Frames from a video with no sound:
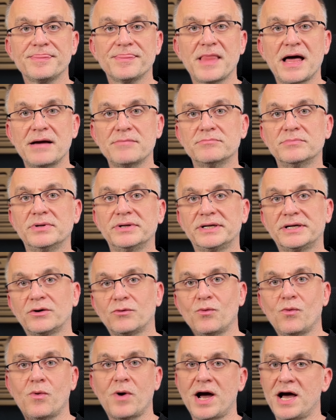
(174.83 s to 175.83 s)
number
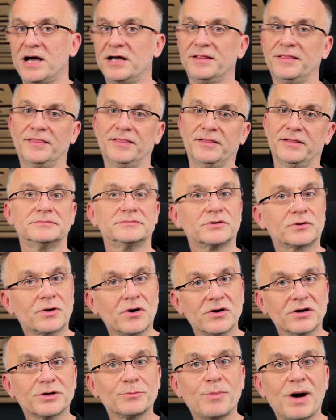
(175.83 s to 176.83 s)
1,
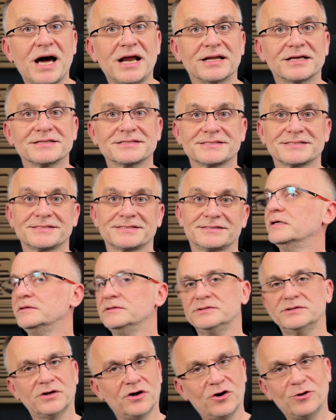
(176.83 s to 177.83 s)
wrong balance.
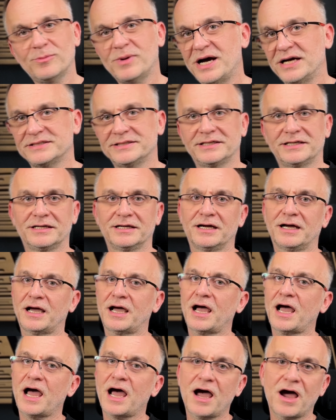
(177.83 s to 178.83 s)
No matter
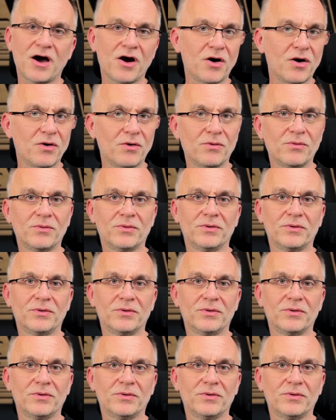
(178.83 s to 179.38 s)
how